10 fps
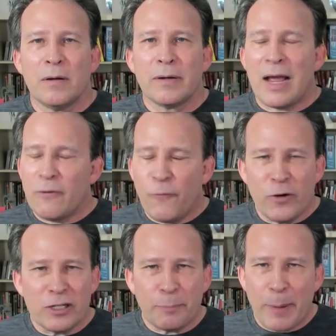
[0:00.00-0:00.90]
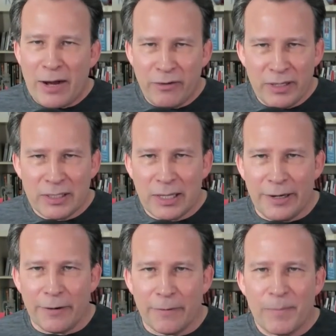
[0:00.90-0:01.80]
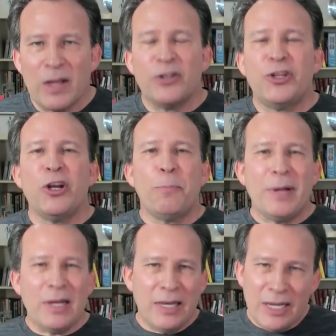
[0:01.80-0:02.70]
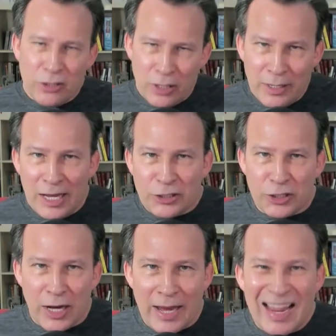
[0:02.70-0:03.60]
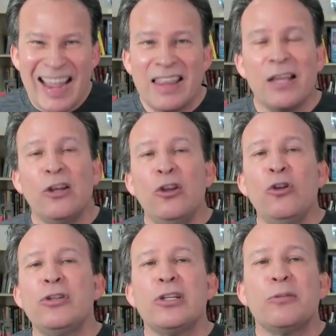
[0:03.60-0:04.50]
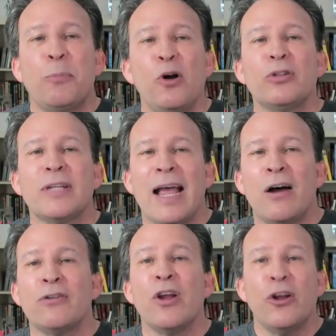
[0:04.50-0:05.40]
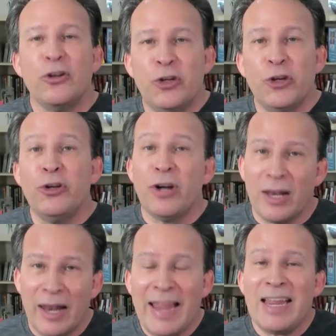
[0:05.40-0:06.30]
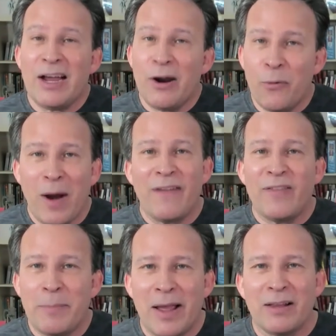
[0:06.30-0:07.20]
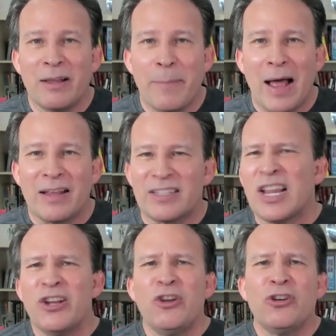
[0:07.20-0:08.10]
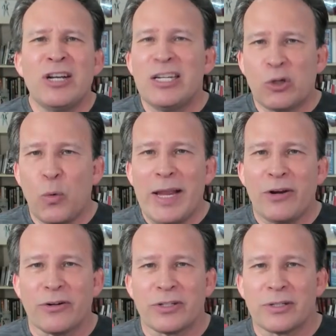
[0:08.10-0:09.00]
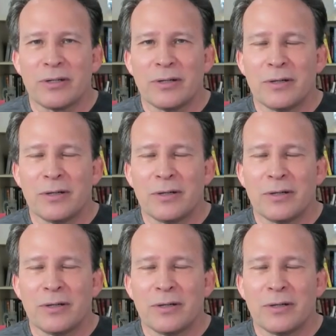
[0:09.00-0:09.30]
California's pattern is clear. GOP leads on election night, then loses post count due to late arriving mail-in ballots, usually squeakers.